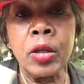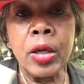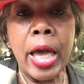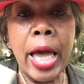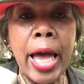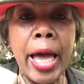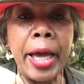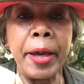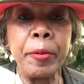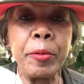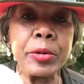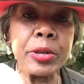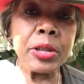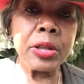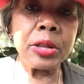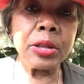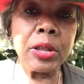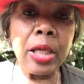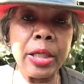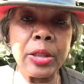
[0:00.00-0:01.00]
I
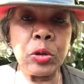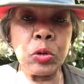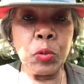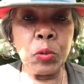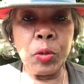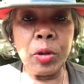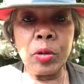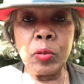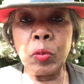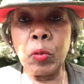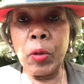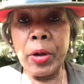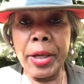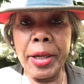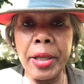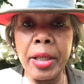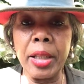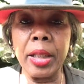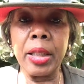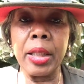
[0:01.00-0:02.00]
was doing
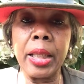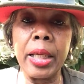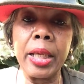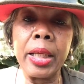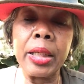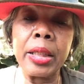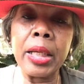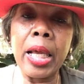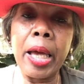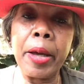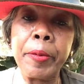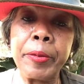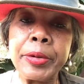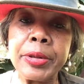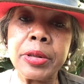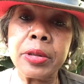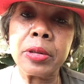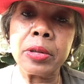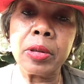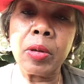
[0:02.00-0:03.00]
well, and I
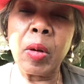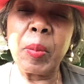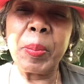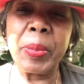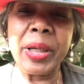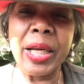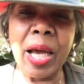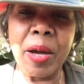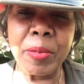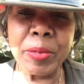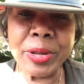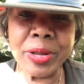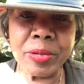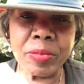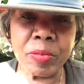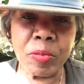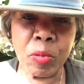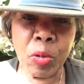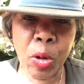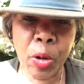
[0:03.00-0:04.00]
was, but I was
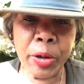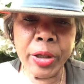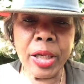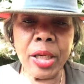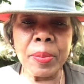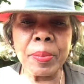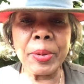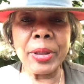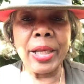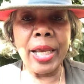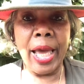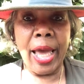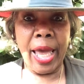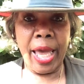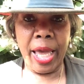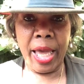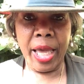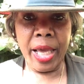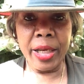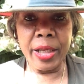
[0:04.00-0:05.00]
working, but I
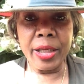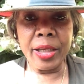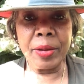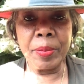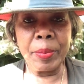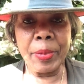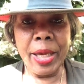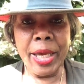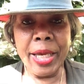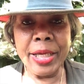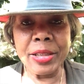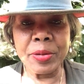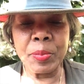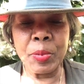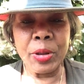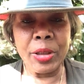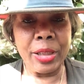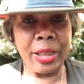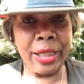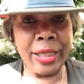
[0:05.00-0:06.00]
had MS.
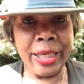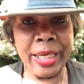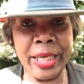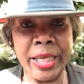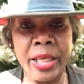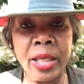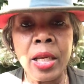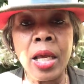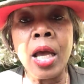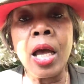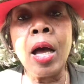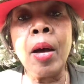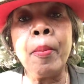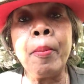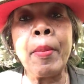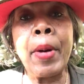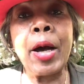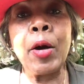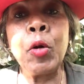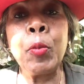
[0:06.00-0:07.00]
But again,
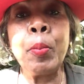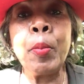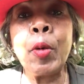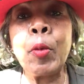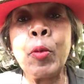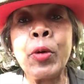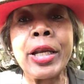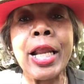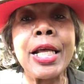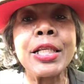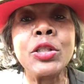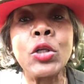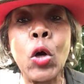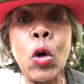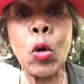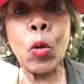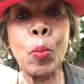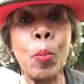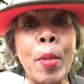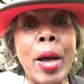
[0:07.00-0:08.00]
when I
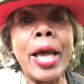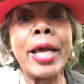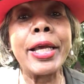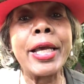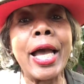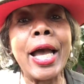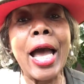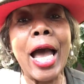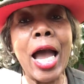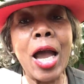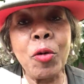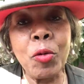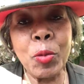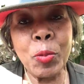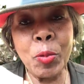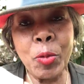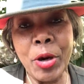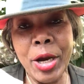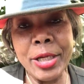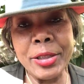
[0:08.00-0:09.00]
told my
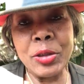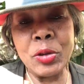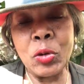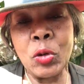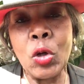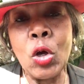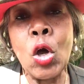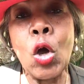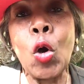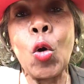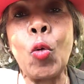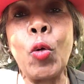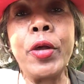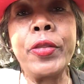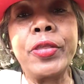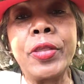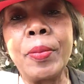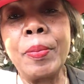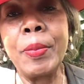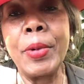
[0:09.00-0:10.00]
chiropractor
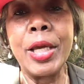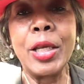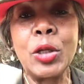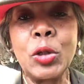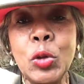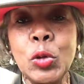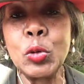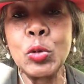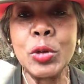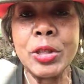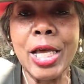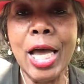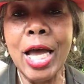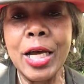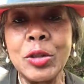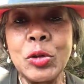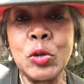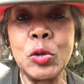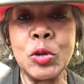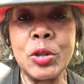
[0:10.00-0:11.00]
what the medical
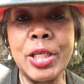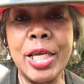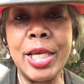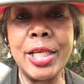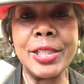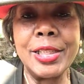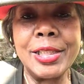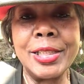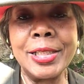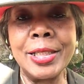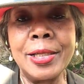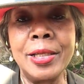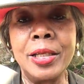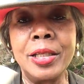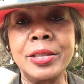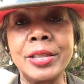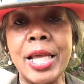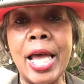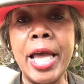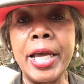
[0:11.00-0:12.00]
doctors had
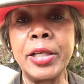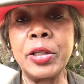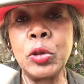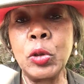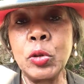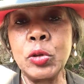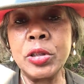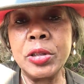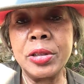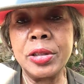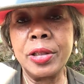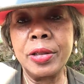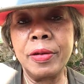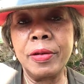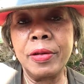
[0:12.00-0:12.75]
diagnosed